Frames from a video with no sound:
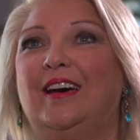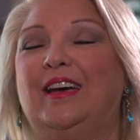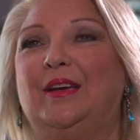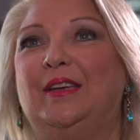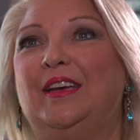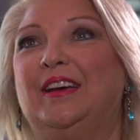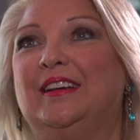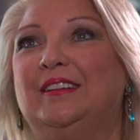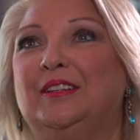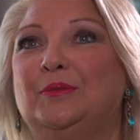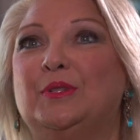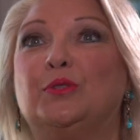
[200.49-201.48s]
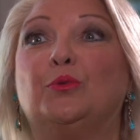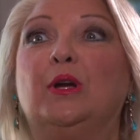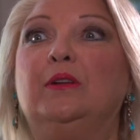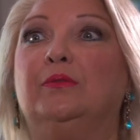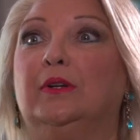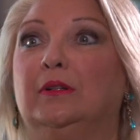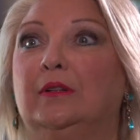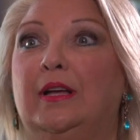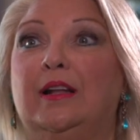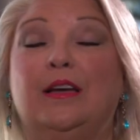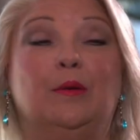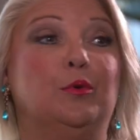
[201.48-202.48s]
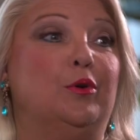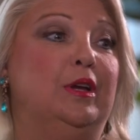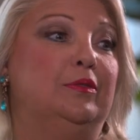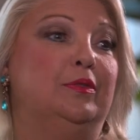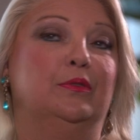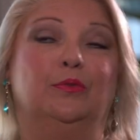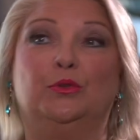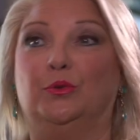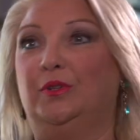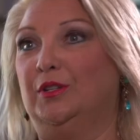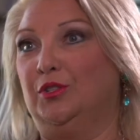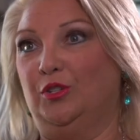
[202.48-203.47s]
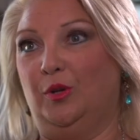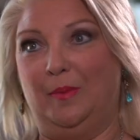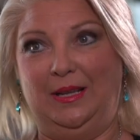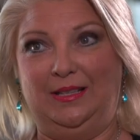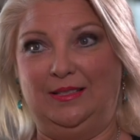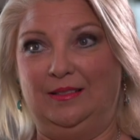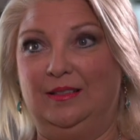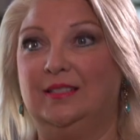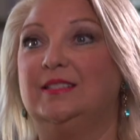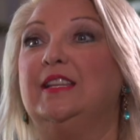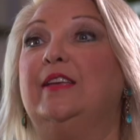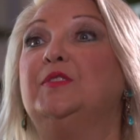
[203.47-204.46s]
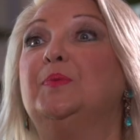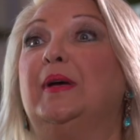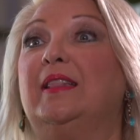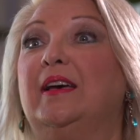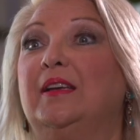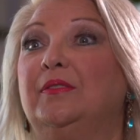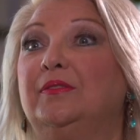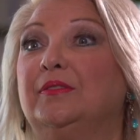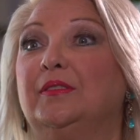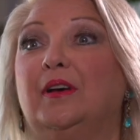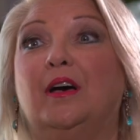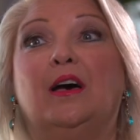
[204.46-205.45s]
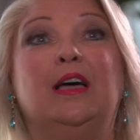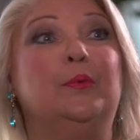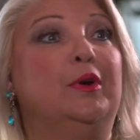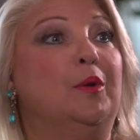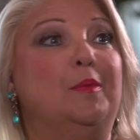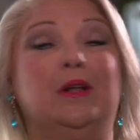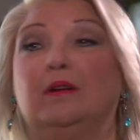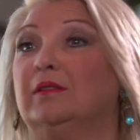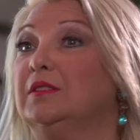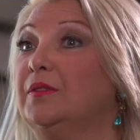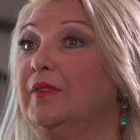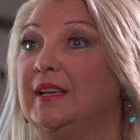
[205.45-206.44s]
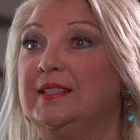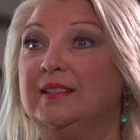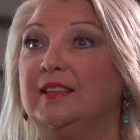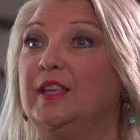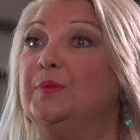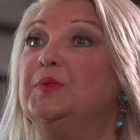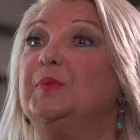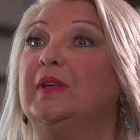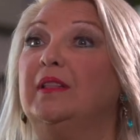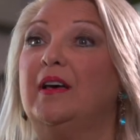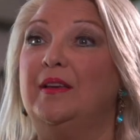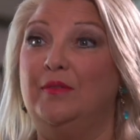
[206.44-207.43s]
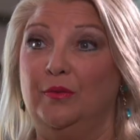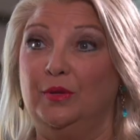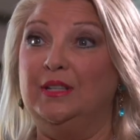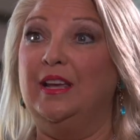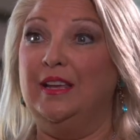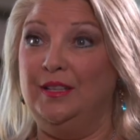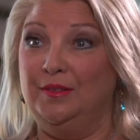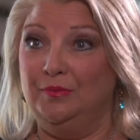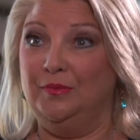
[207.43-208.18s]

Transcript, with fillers: I uh, was grateful, and I am grateful for traditional medicine. It saves my life. I wear a medical device that keeps me alive every day.